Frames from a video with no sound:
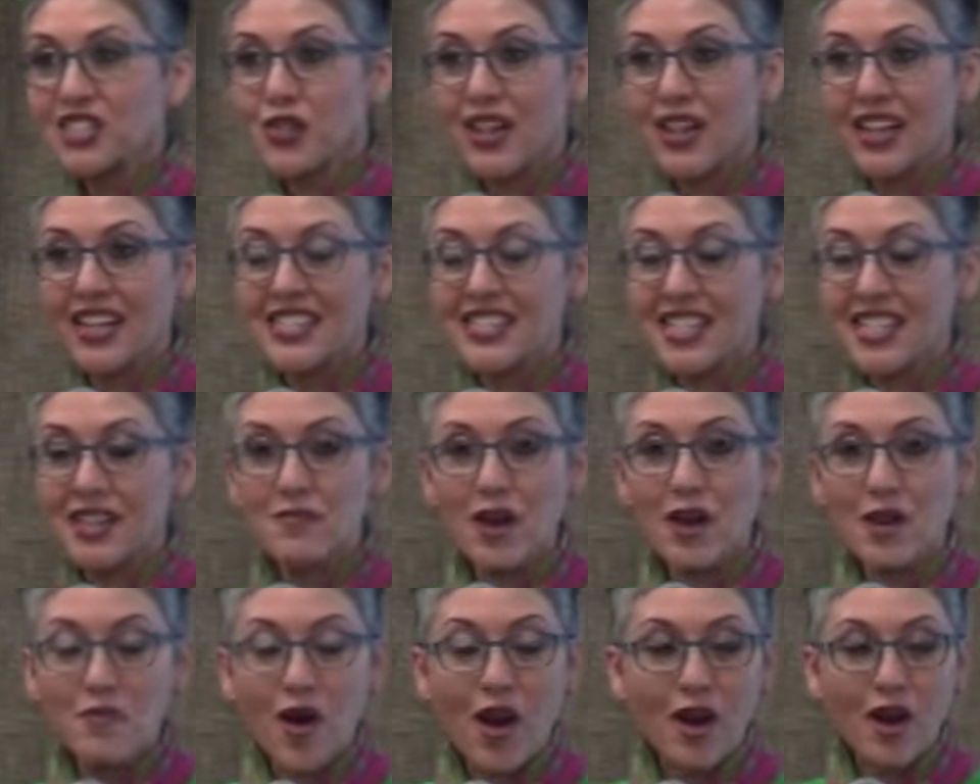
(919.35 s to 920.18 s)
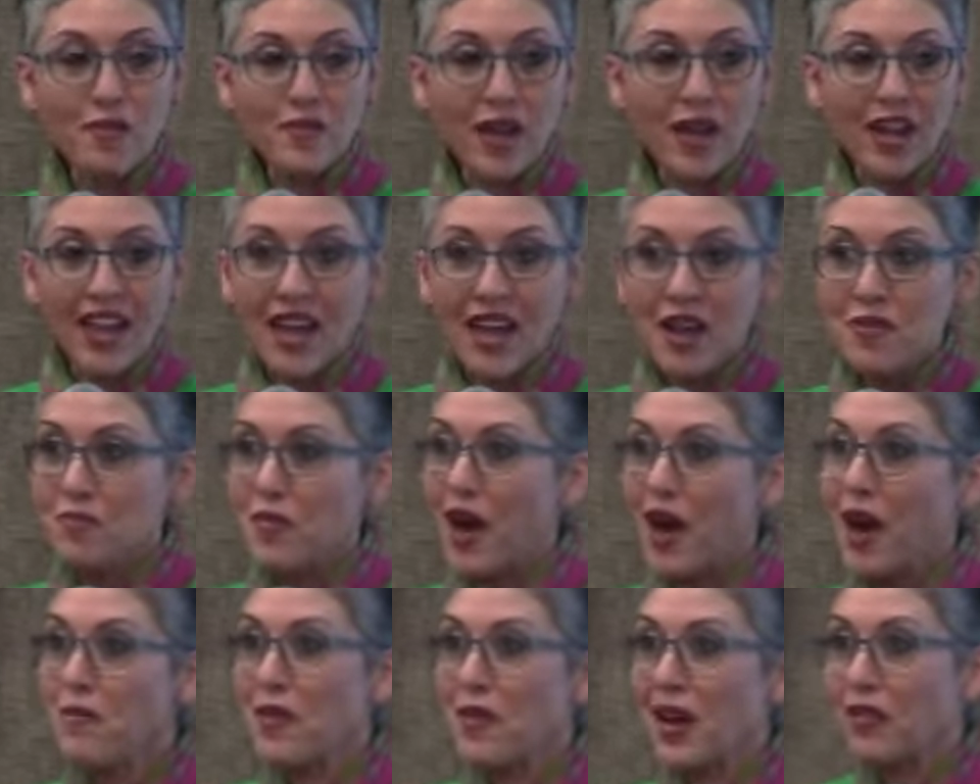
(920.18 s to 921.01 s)
graduated and said, my mom,
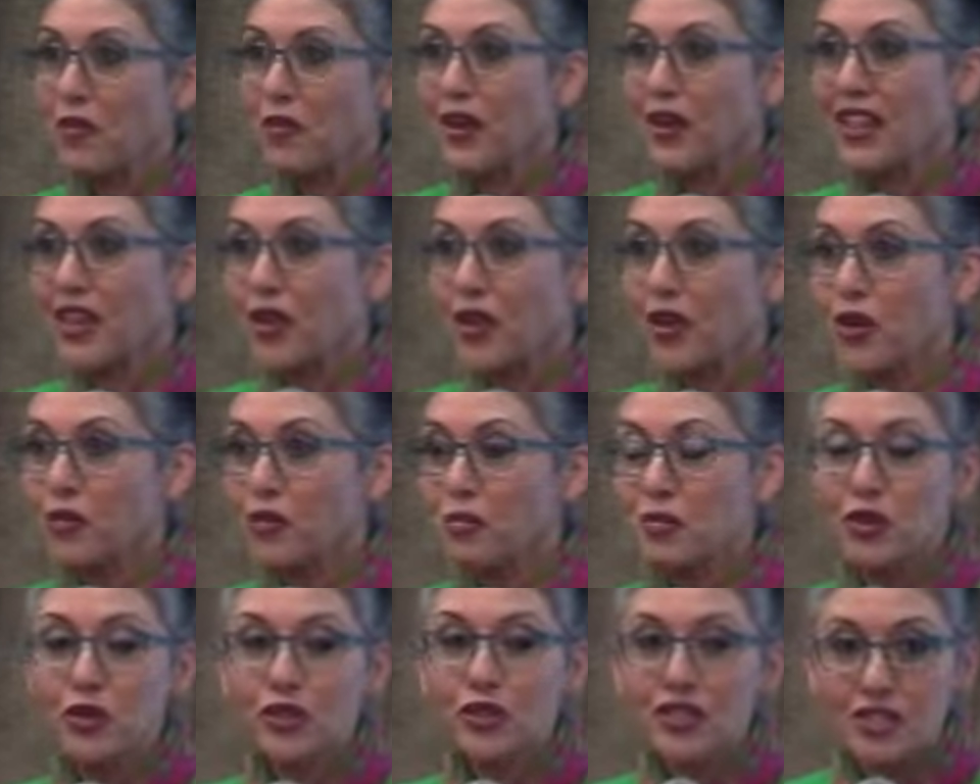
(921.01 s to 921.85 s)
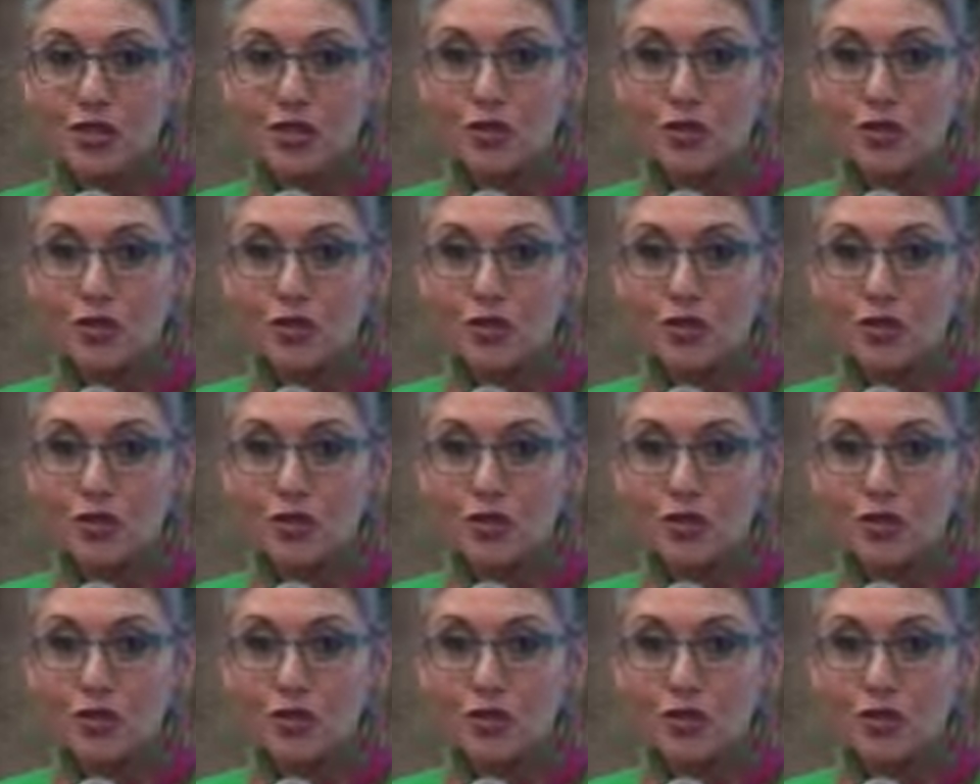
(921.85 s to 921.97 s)
Mom, I want to go to beauty